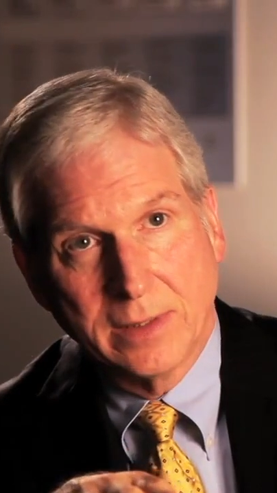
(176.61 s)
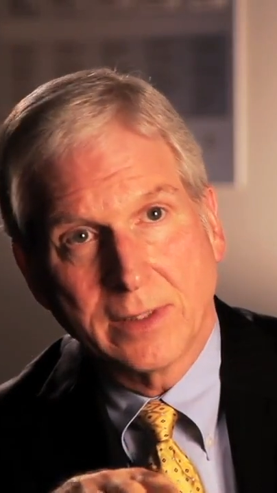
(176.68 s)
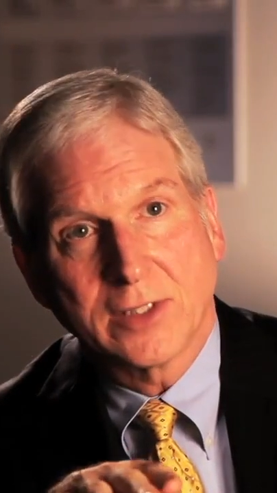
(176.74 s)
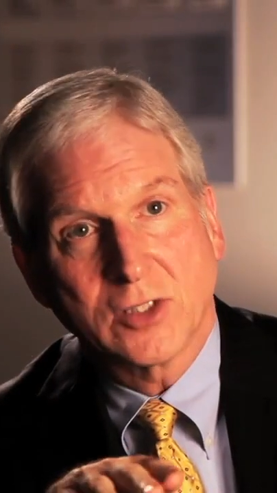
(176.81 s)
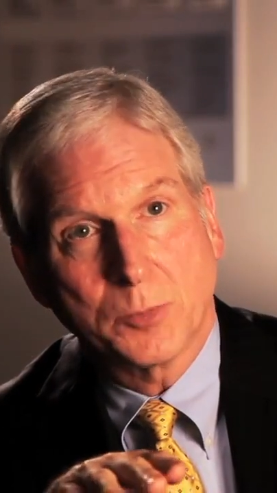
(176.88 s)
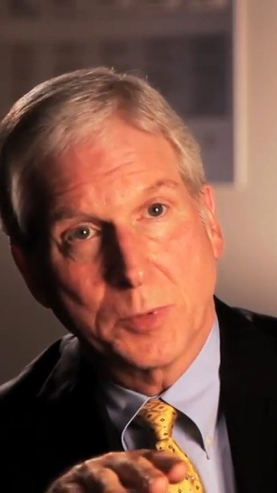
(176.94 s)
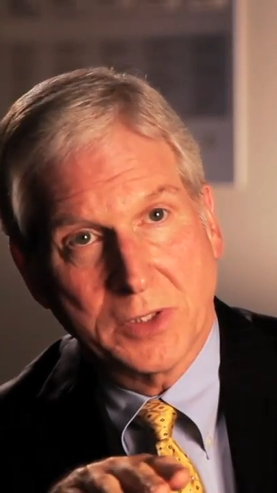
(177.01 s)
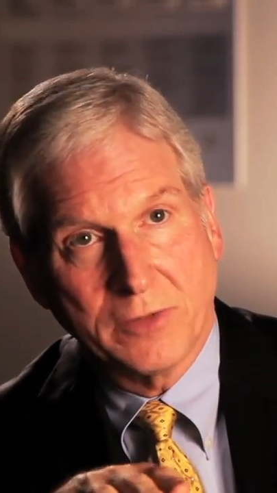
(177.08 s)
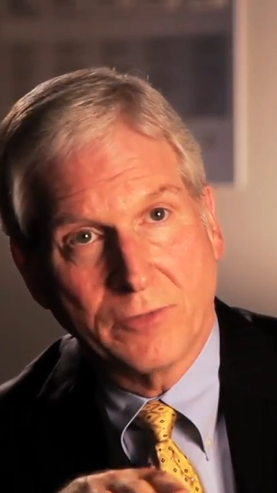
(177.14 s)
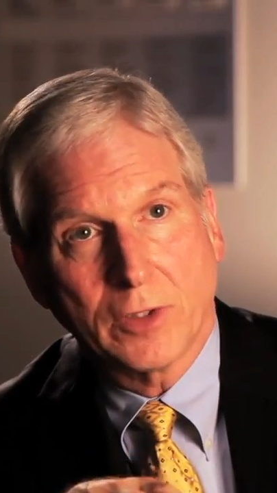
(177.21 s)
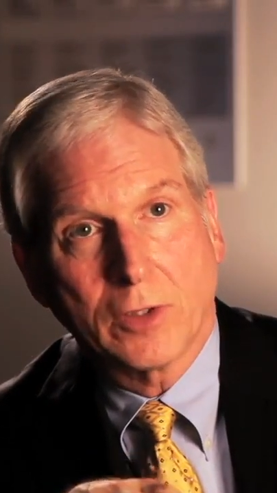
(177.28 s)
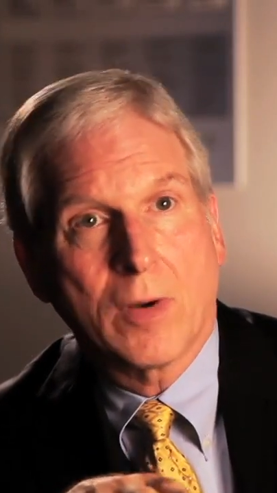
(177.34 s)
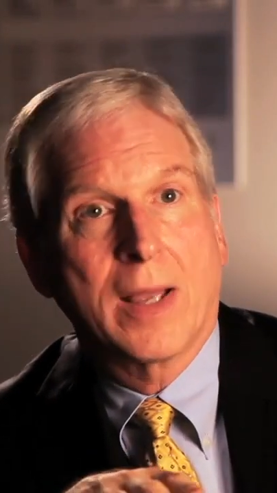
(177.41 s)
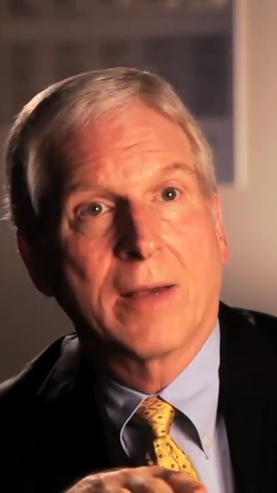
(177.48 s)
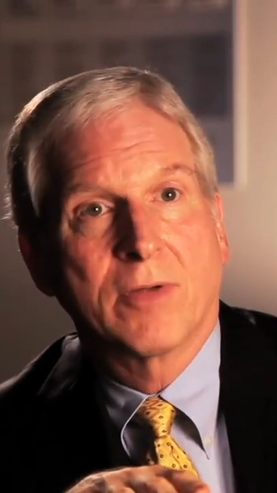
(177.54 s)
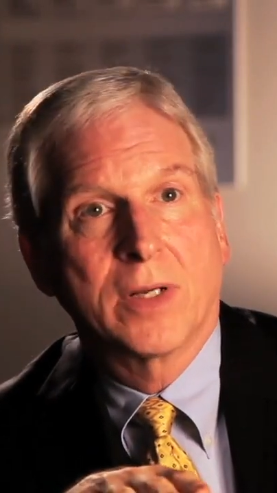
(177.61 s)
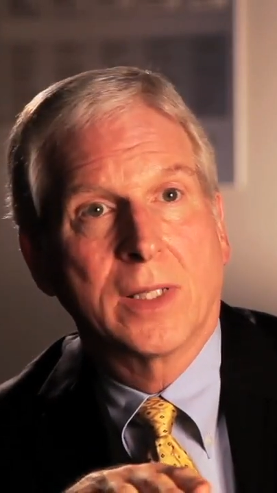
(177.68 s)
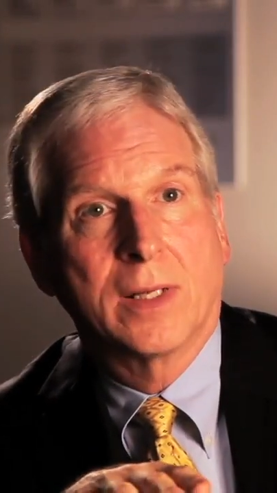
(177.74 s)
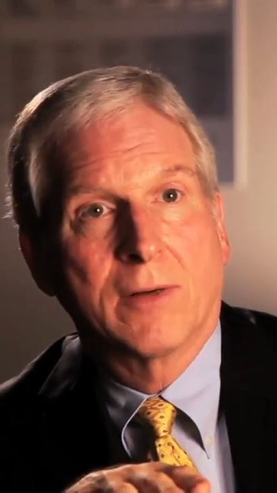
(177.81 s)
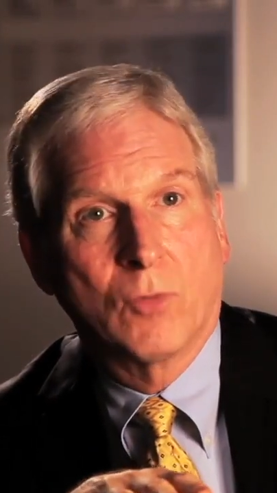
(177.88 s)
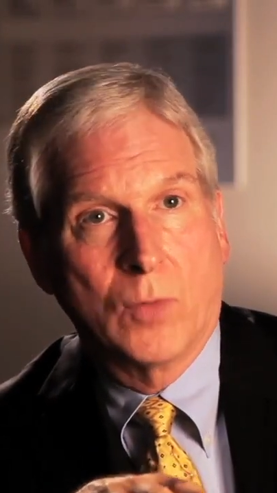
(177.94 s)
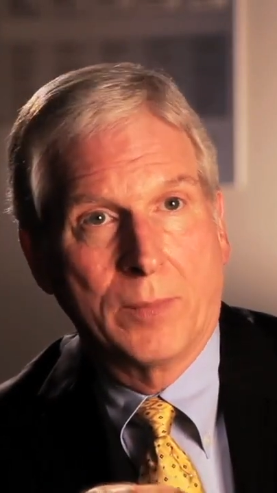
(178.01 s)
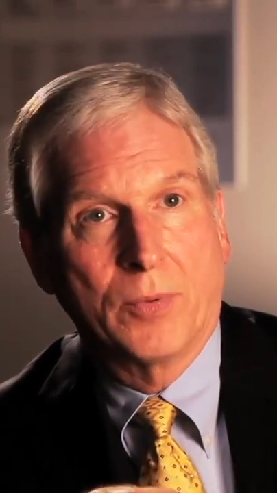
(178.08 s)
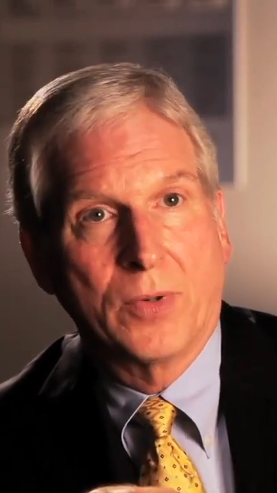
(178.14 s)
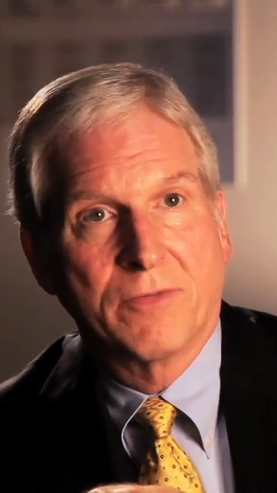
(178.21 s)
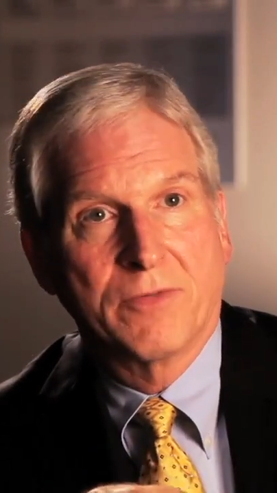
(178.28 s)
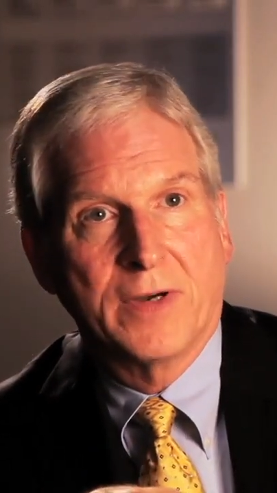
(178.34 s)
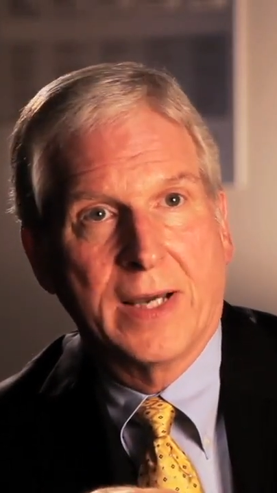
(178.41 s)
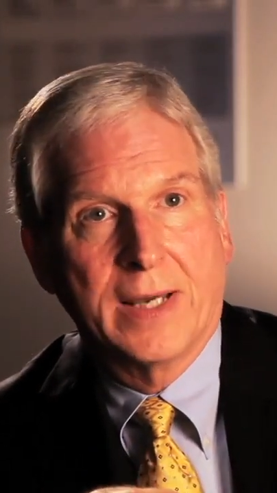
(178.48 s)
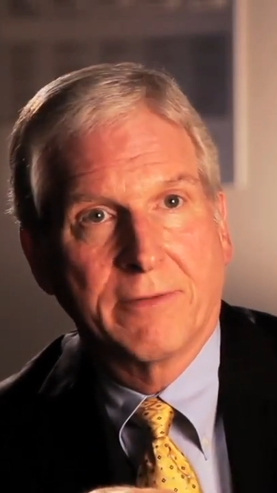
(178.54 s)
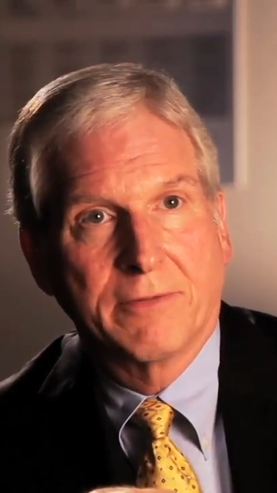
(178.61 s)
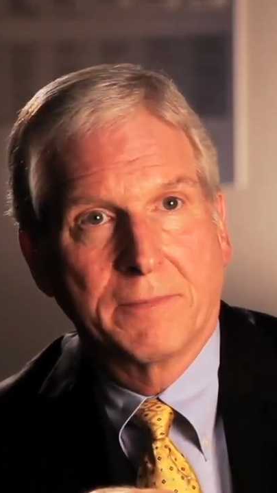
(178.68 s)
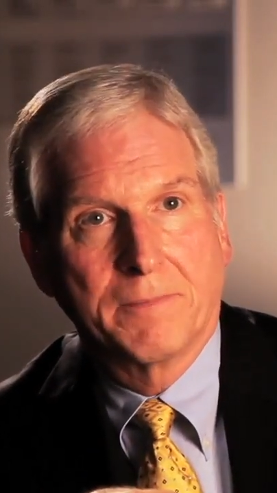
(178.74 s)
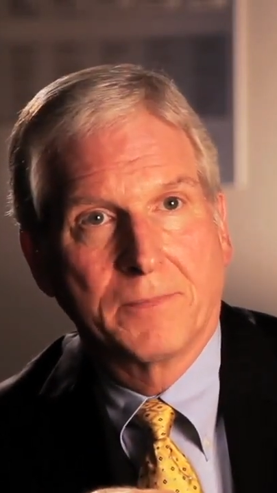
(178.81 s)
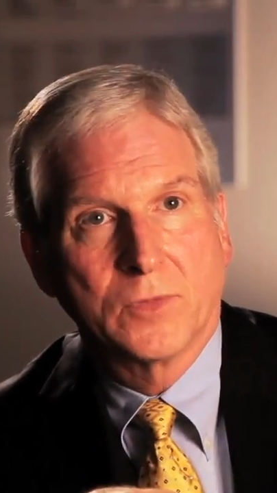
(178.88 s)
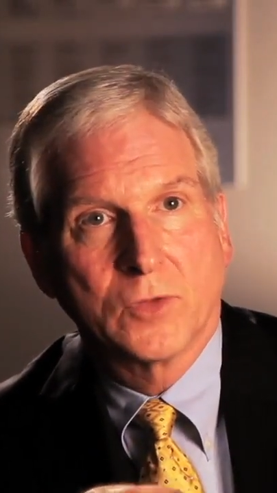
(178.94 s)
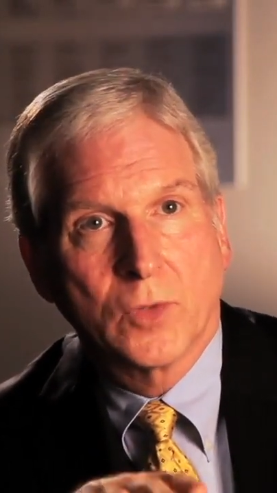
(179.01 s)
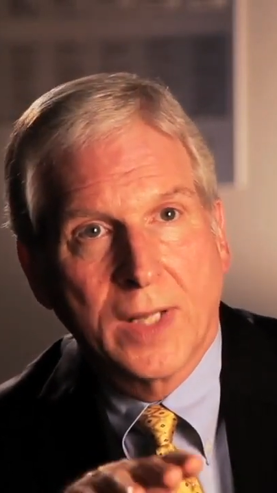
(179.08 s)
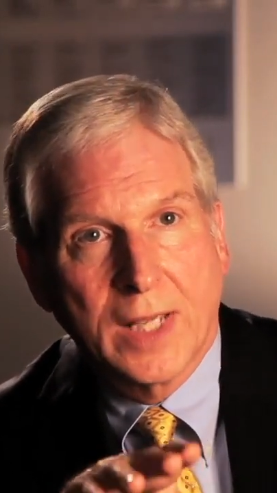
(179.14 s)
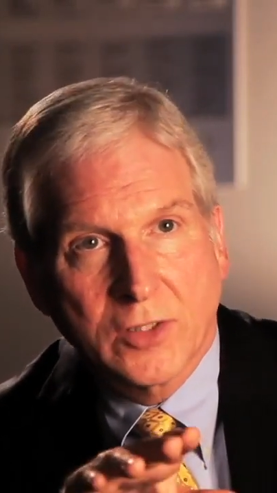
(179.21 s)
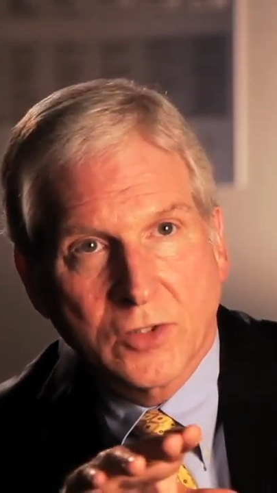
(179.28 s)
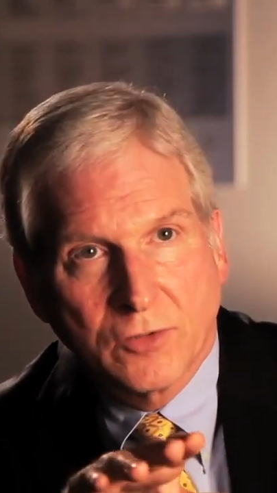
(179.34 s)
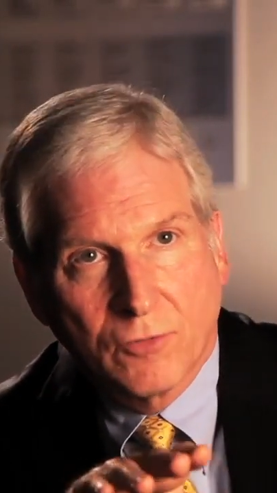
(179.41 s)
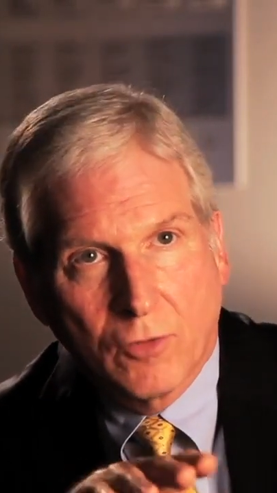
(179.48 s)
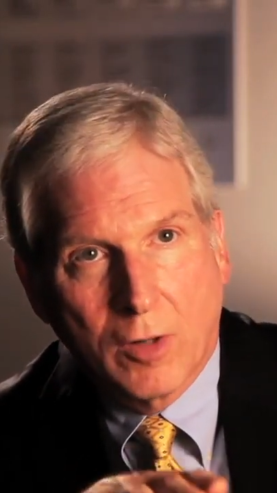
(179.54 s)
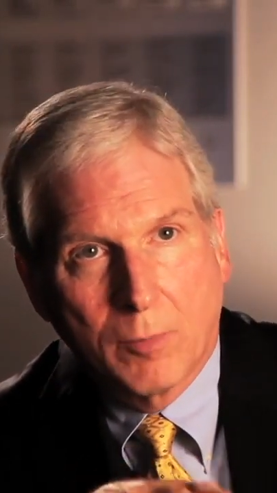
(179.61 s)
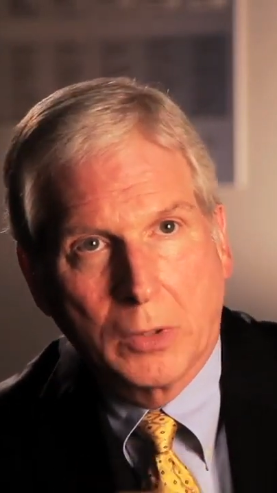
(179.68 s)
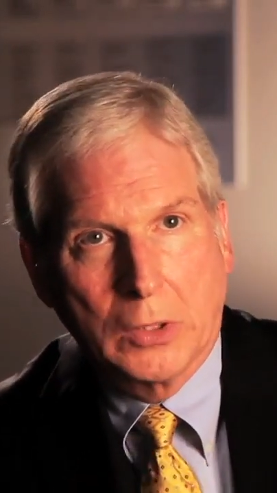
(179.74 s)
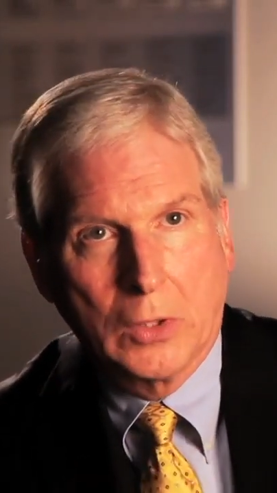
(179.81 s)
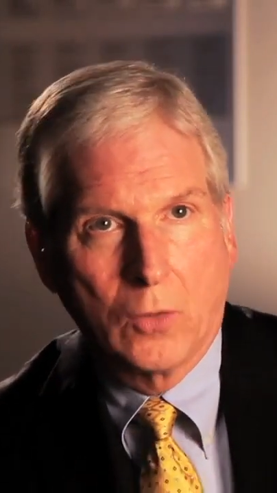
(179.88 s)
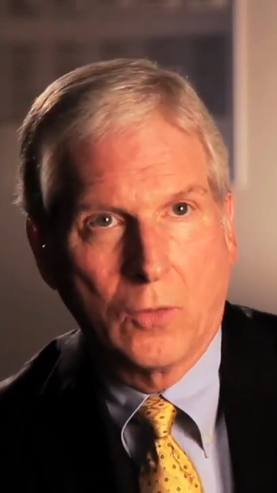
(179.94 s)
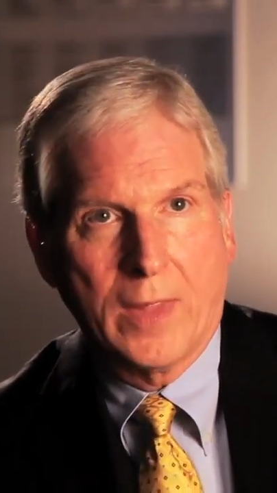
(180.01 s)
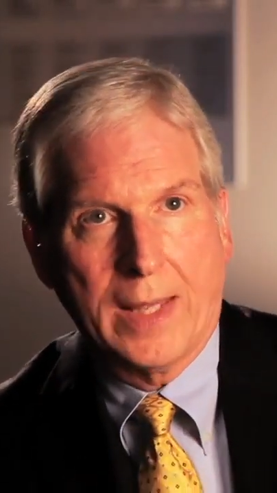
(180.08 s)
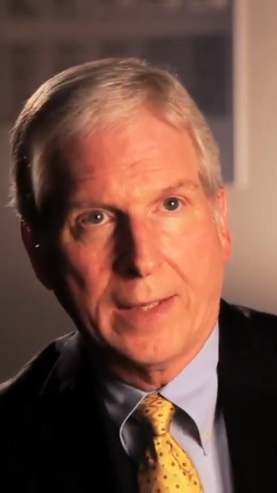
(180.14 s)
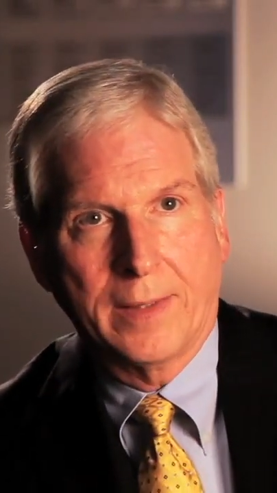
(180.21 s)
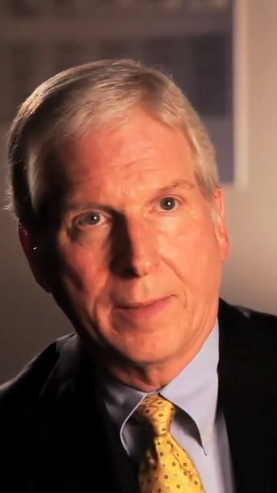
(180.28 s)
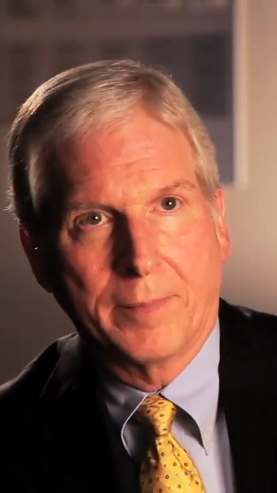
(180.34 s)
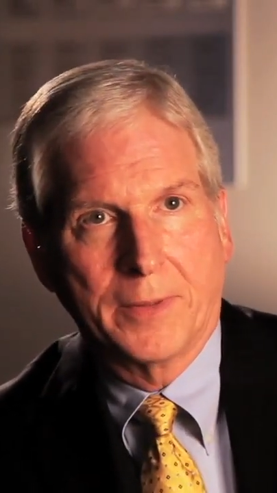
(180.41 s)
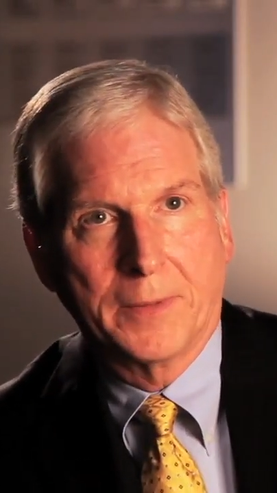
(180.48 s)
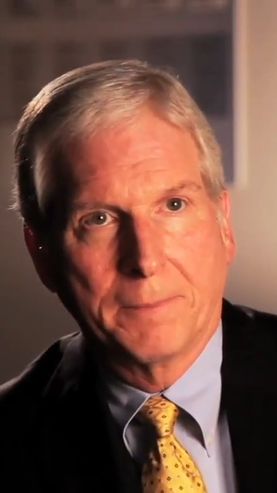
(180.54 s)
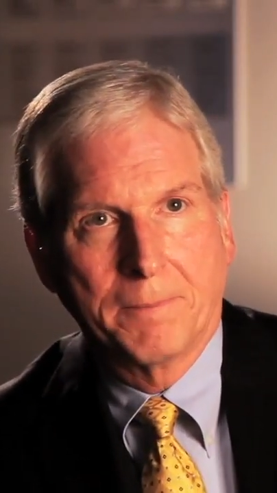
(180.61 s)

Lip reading: a specific gravity of 1.5. So it has to fall below that number.